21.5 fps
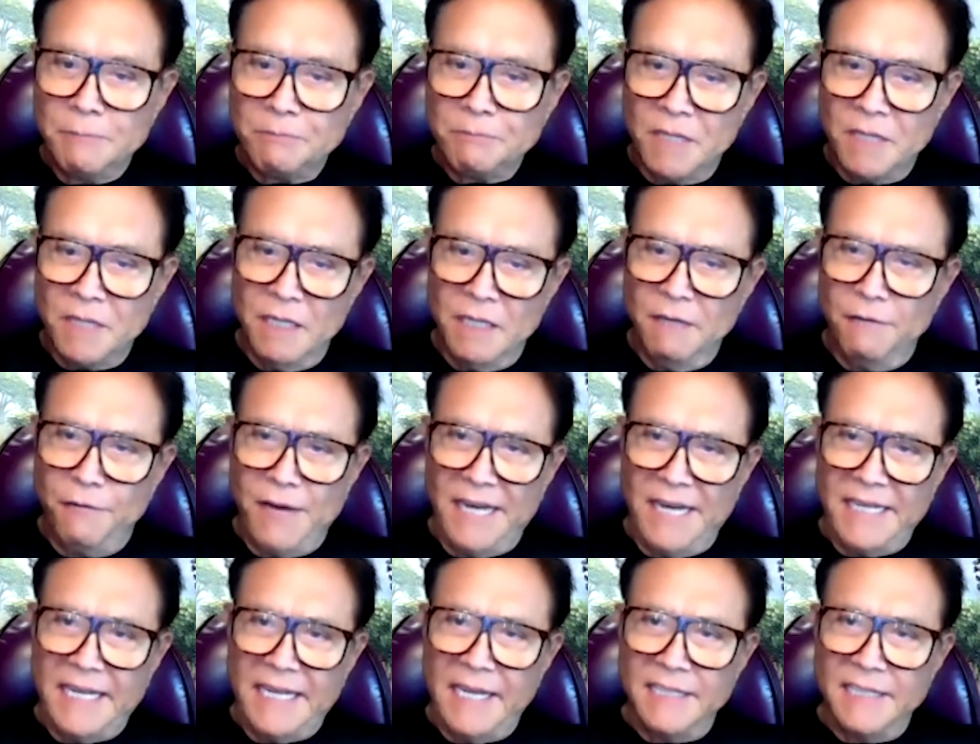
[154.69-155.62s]
You know,
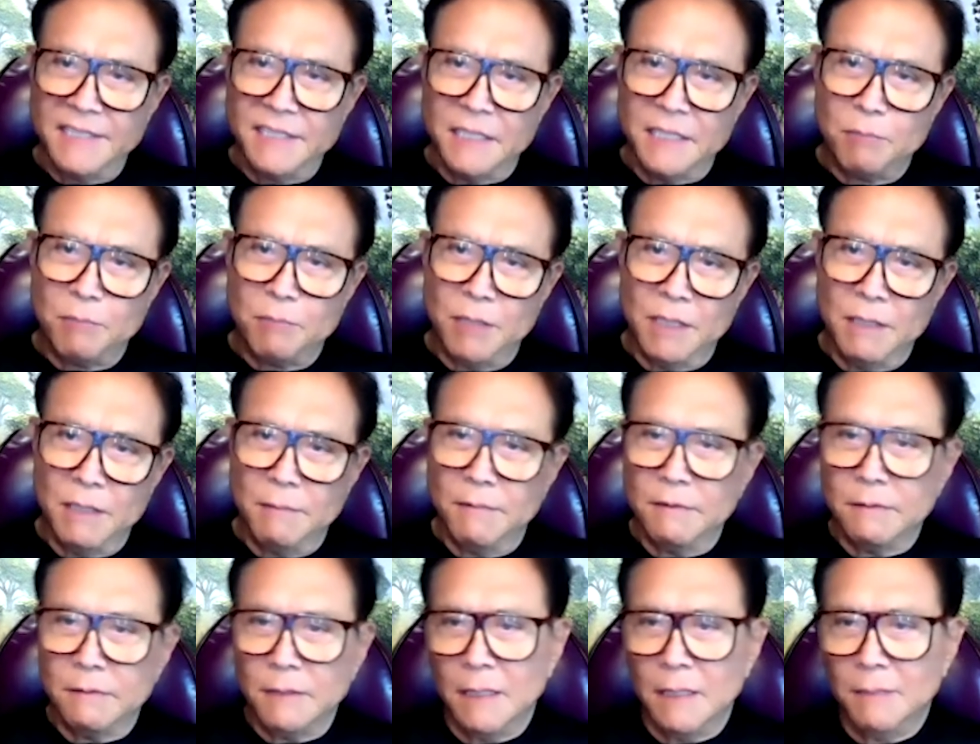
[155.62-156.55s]
financing, putting
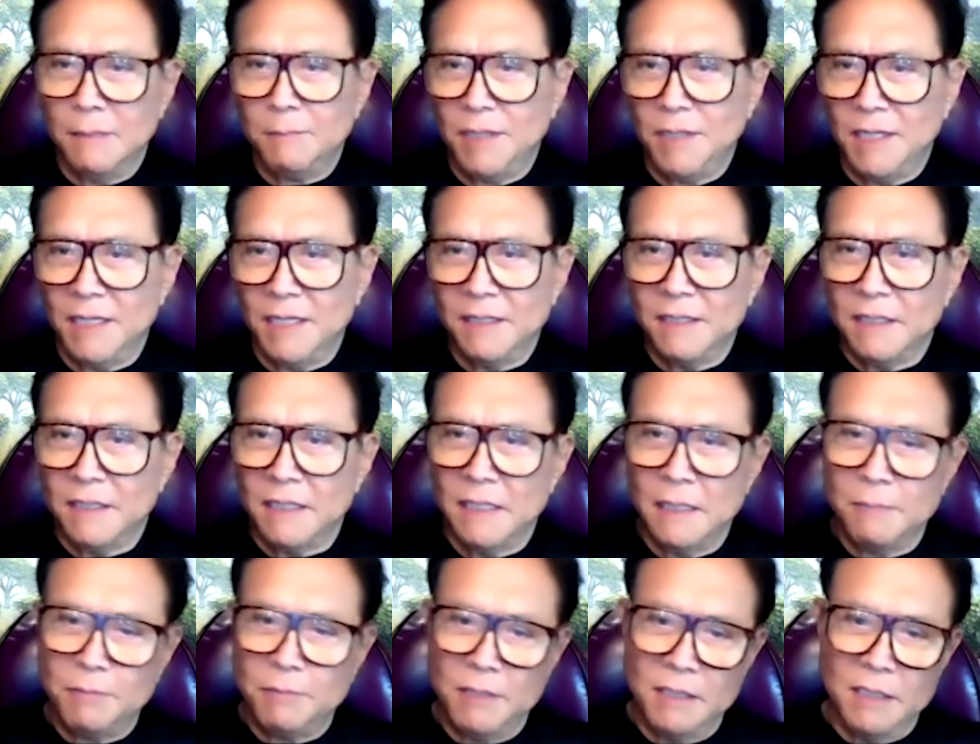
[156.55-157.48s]
the, you know, putting it
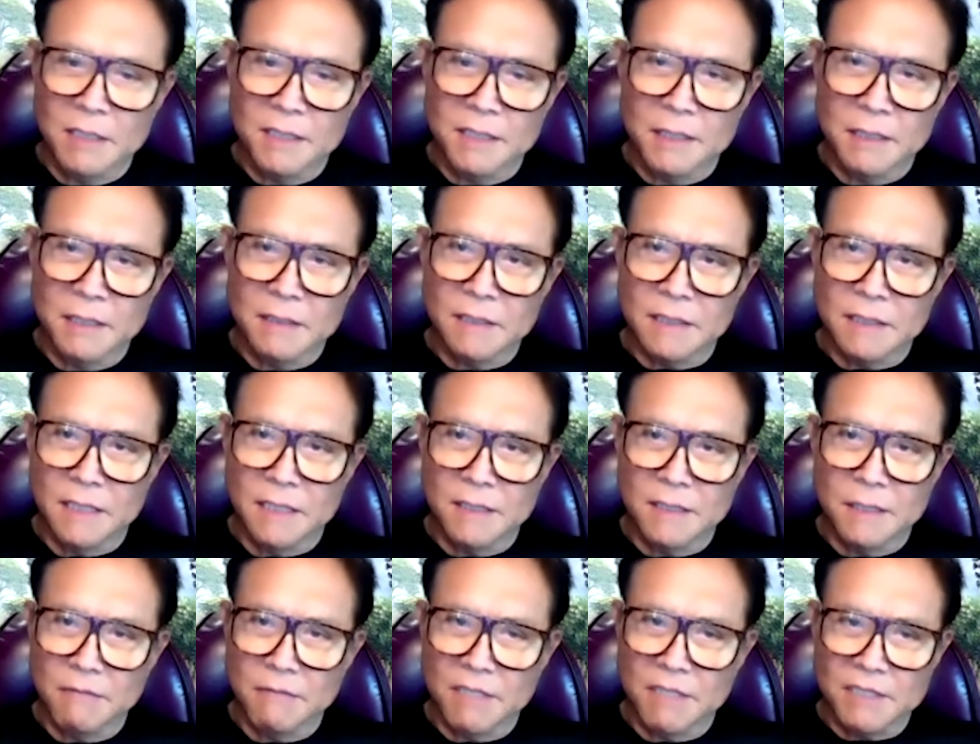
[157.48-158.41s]
together, putting the deal
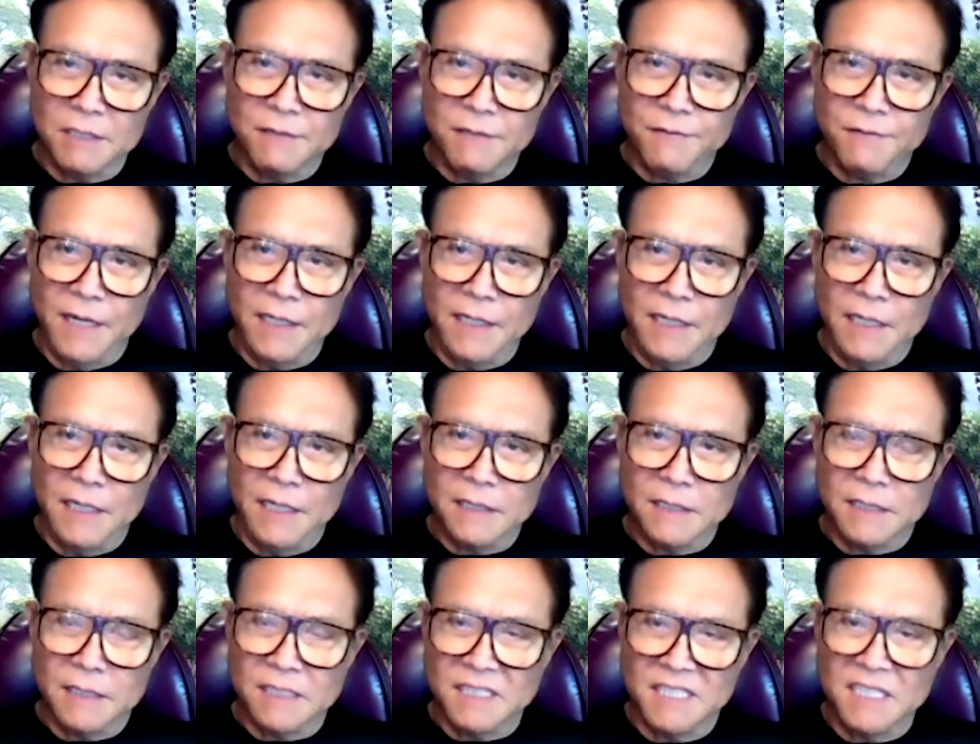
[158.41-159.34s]
together, raising the
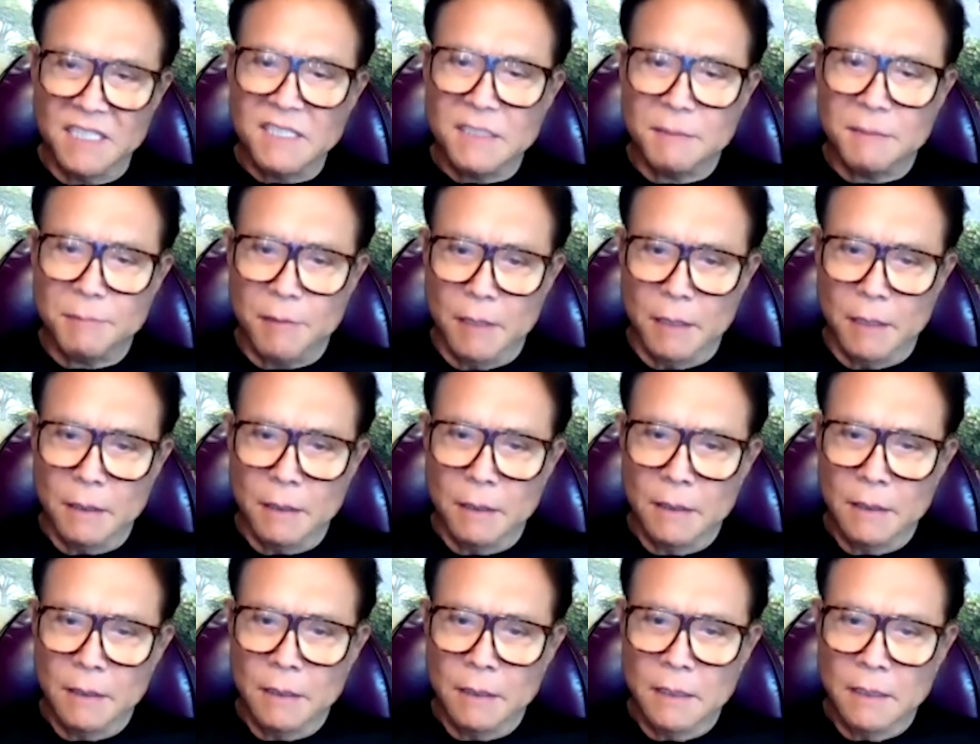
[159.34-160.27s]
financing is the easy part.
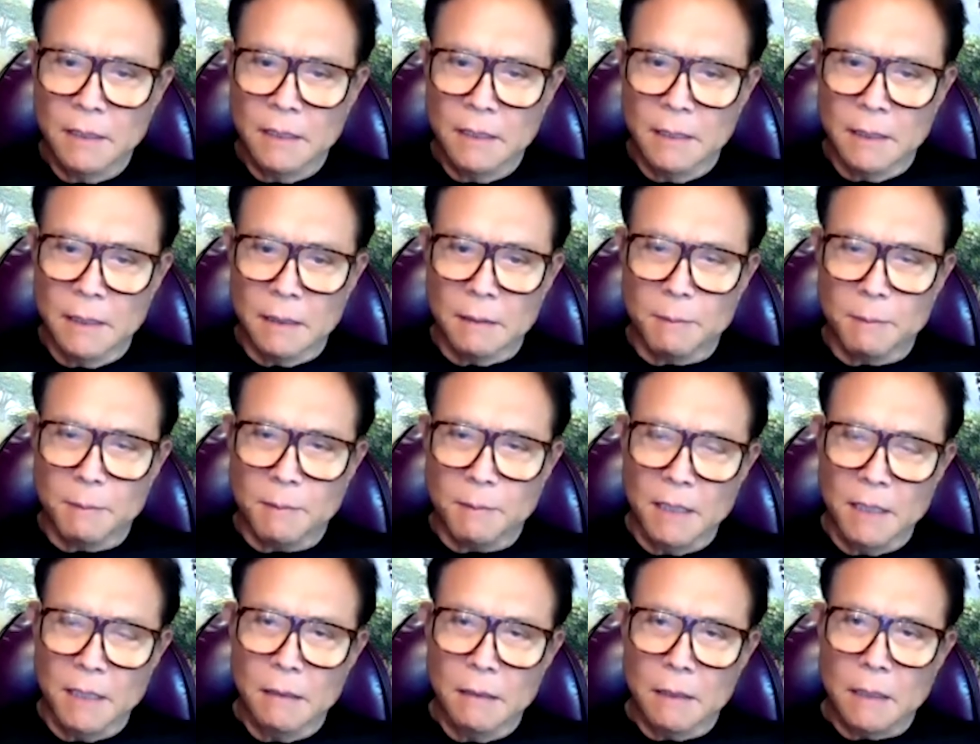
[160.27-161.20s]

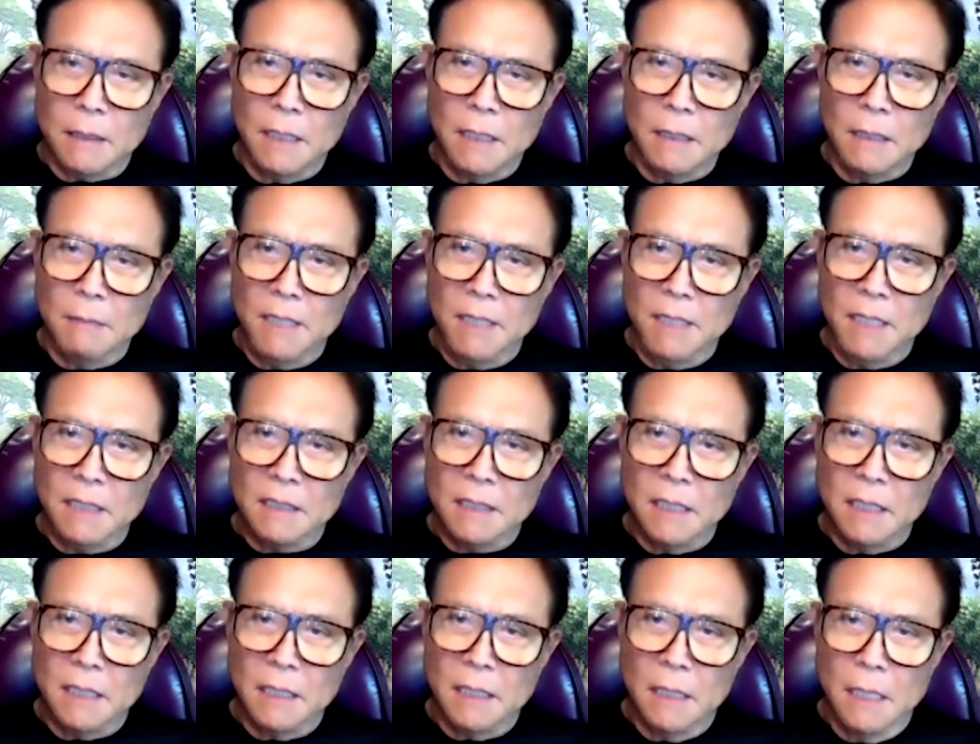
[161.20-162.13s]
Can you, can you
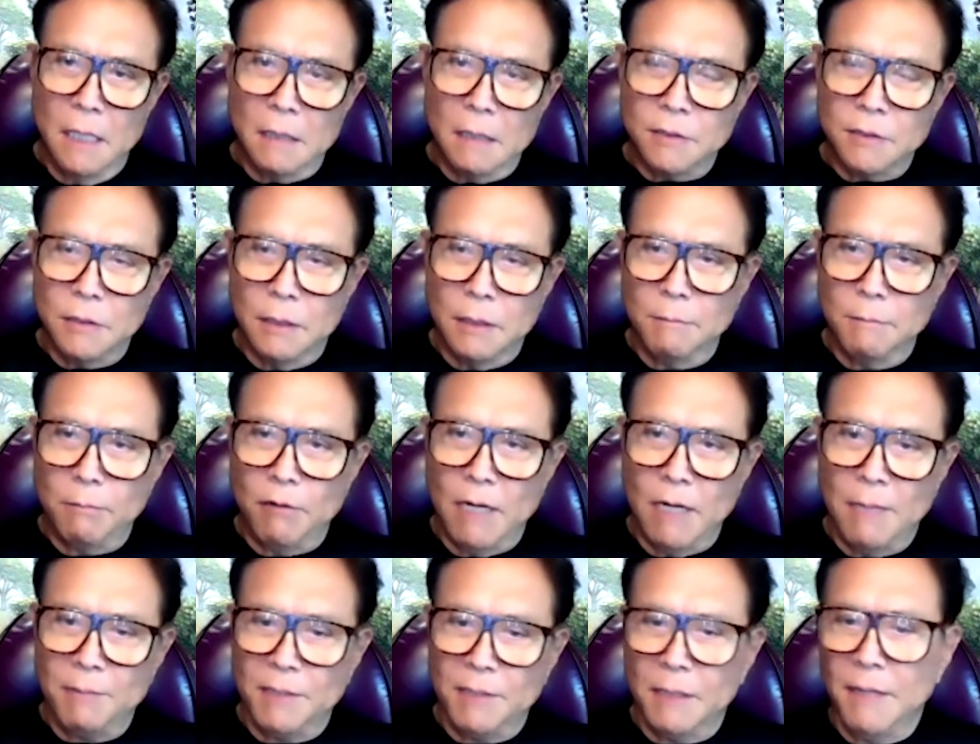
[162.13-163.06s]
maintain long-term
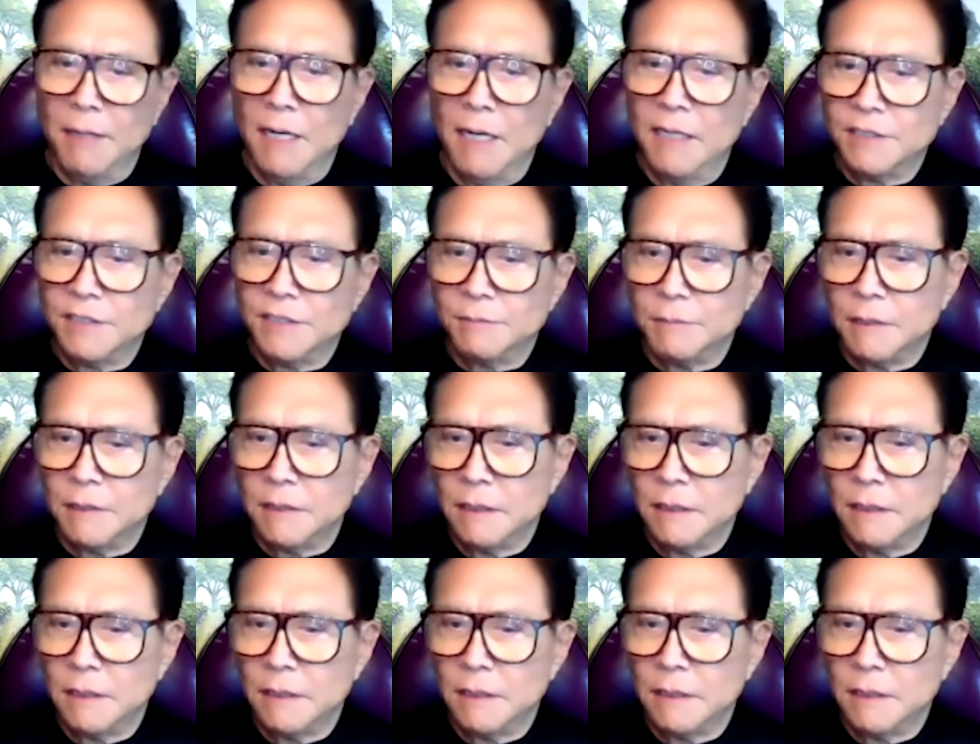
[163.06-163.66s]
property management?